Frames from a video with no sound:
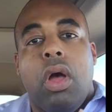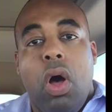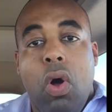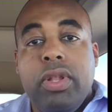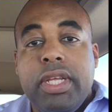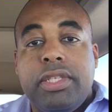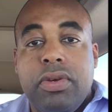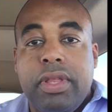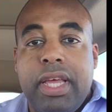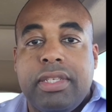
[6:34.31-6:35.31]
Only
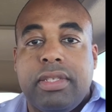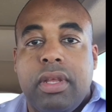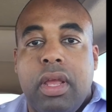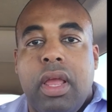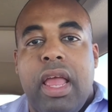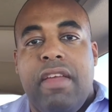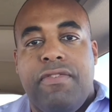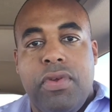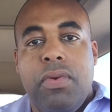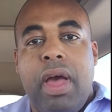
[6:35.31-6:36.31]
do this
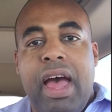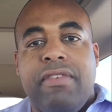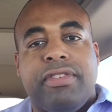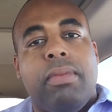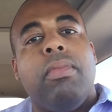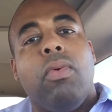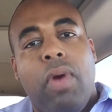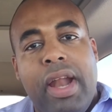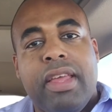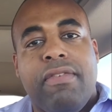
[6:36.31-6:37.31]
if you have some
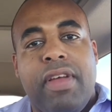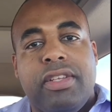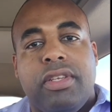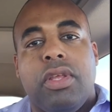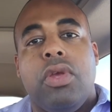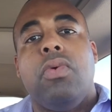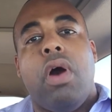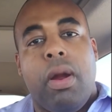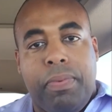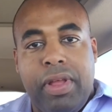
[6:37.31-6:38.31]
writing events you
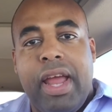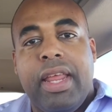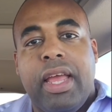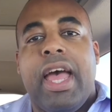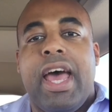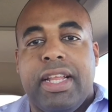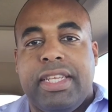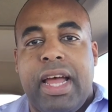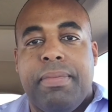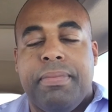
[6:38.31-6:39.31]
are planning ahead of
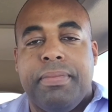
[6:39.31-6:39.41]
time.